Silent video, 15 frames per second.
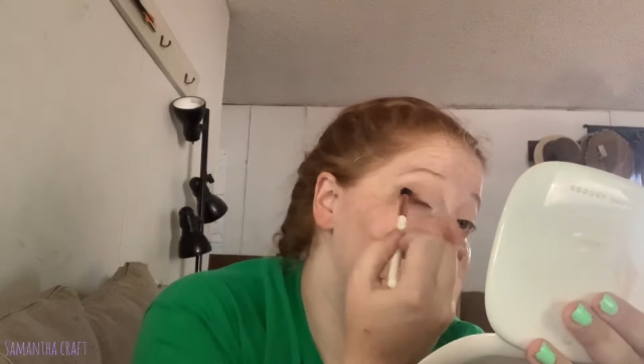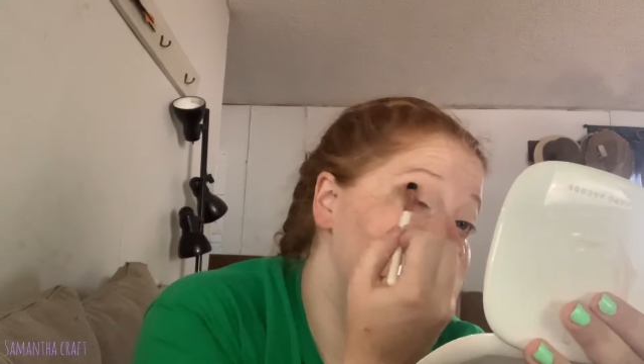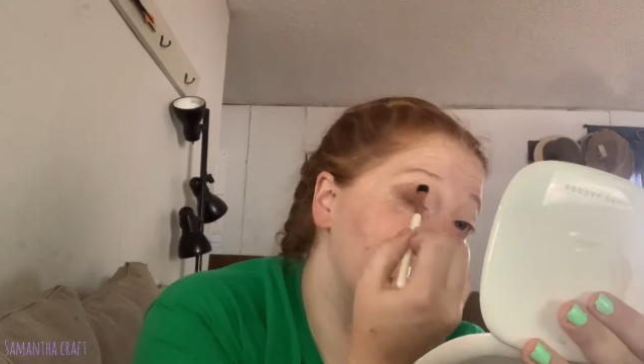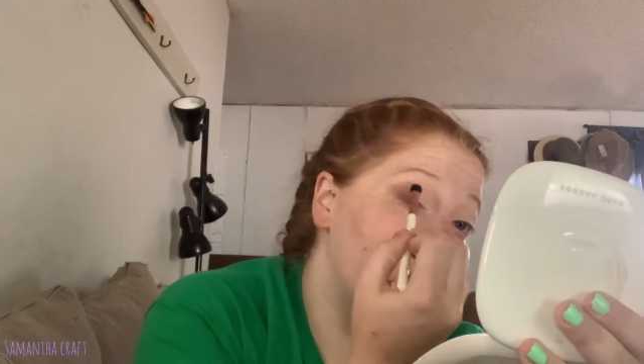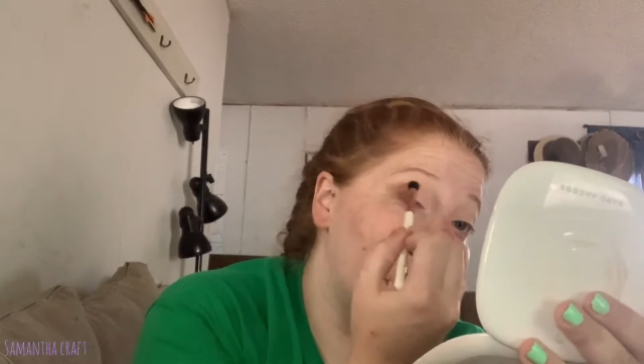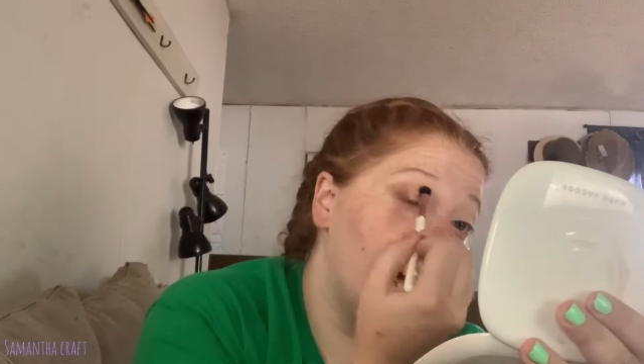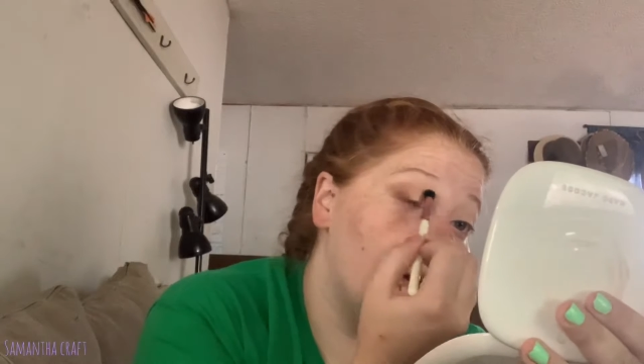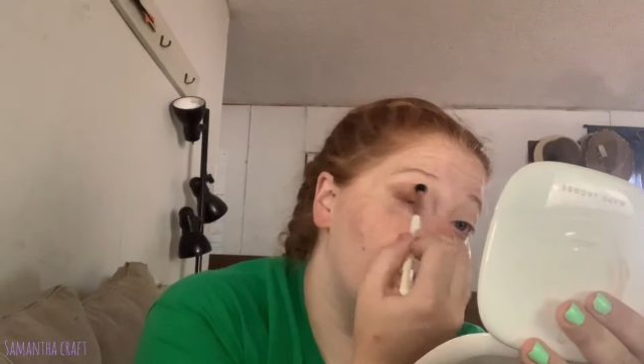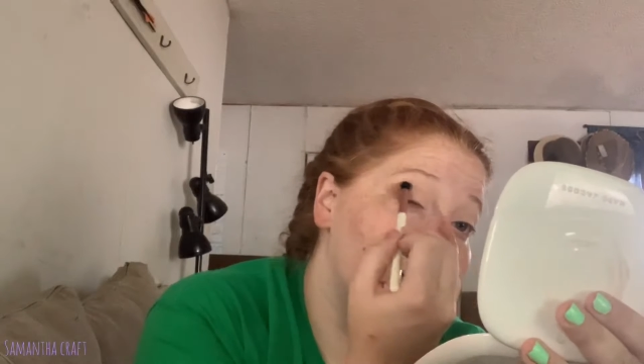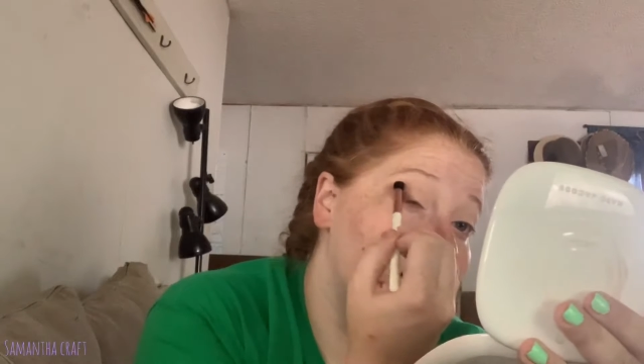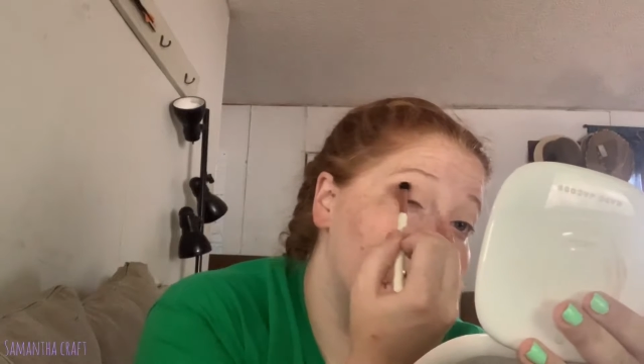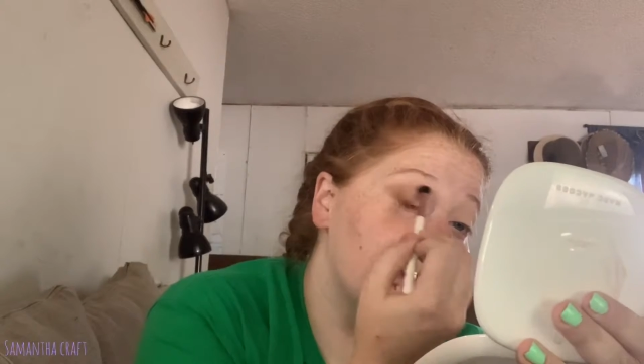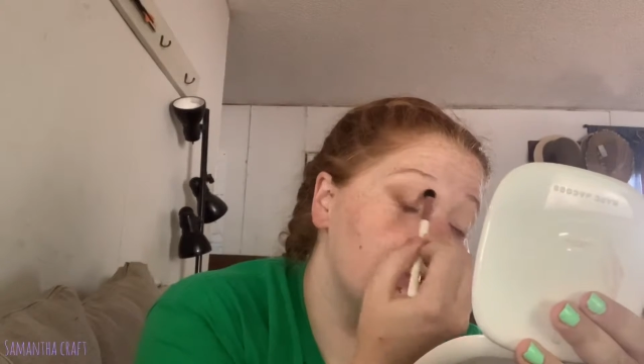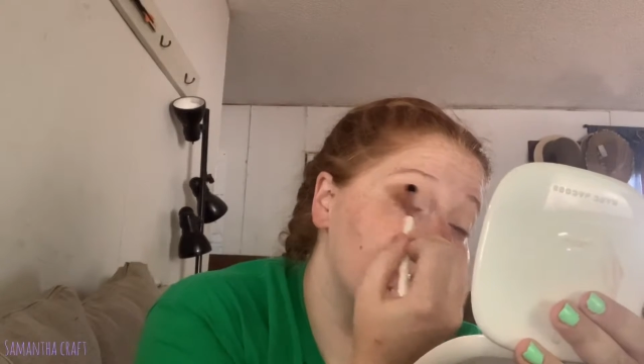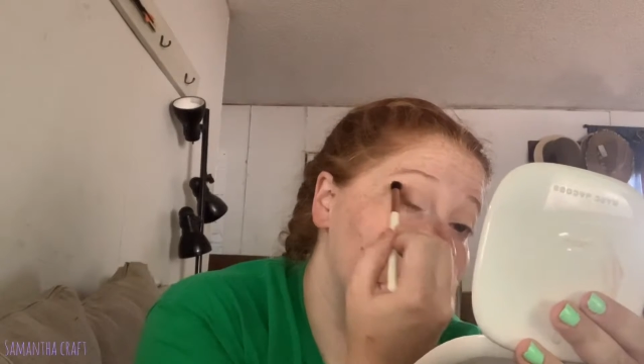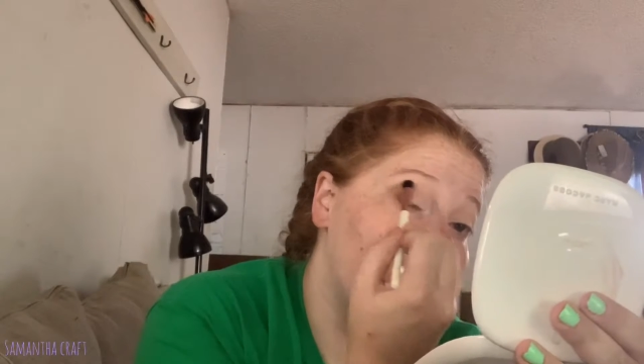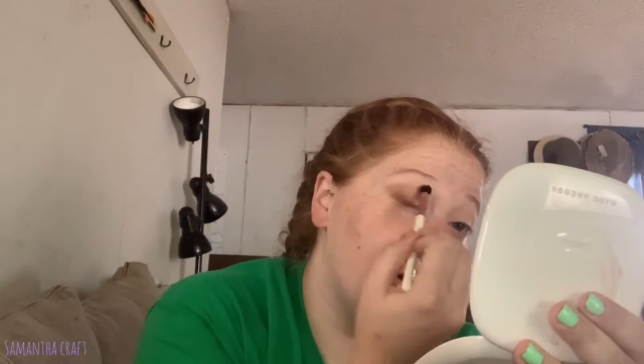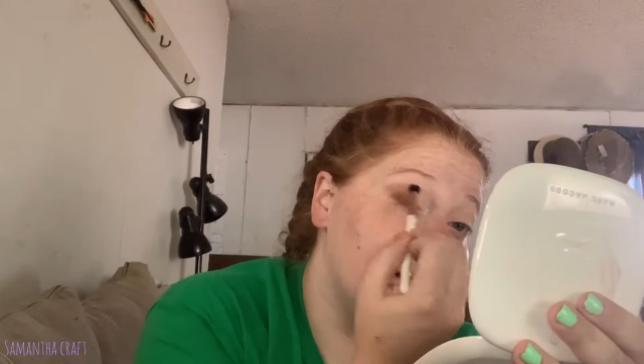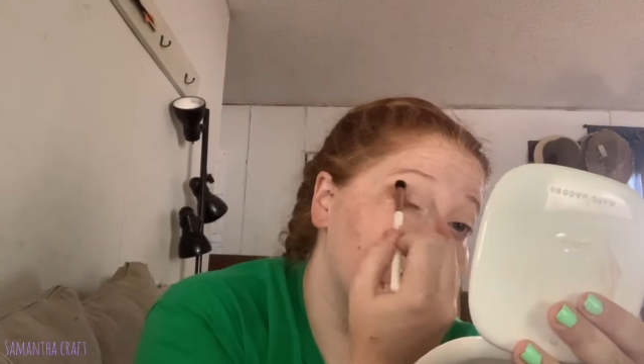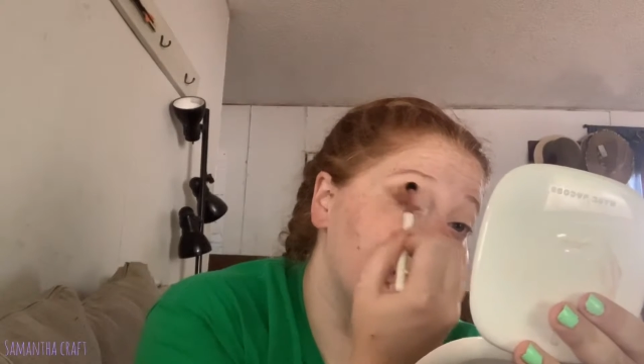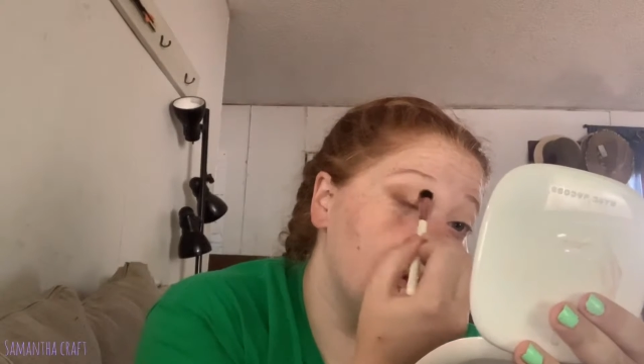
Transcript: to add a little extra lighting